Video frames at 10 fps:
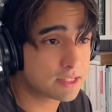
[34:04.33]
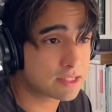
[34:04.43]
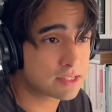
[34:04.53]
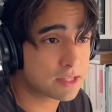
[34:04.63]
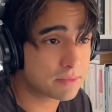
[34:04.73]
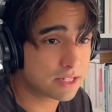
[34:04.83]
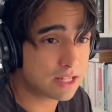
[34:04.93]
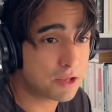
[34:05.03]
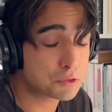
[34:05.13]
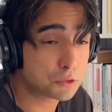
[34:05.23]
system that
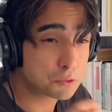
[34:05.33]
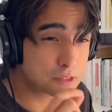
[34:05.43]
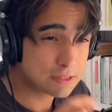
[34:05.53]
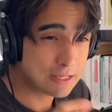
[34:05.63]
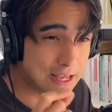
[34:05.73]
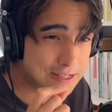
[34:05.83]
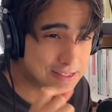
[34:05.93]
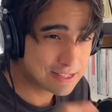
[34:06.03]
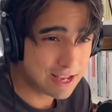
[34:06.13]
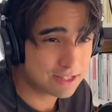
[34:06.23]
allows you to see
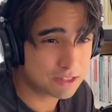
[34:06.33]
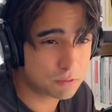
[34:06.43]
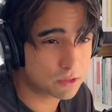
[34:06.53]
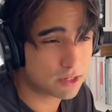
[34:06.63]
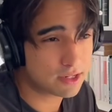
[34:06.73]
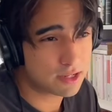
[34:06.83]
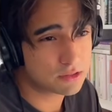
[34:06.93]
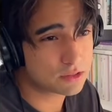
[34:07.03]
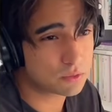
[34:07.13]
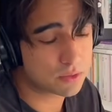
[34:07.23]
exactly where an
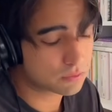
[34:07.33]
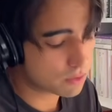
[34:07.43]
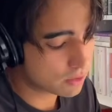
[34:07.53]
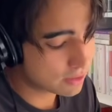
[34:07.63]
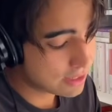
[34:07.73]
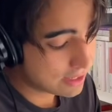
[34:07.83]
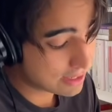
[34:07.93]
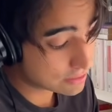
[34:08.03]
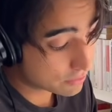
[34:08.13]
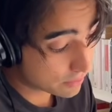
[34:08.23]
agent went wrong
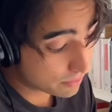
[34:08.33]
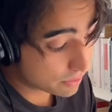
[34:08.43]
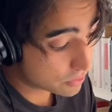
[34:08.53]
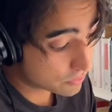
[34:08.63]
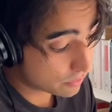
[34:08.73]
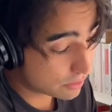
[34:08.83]
is incredibly useful,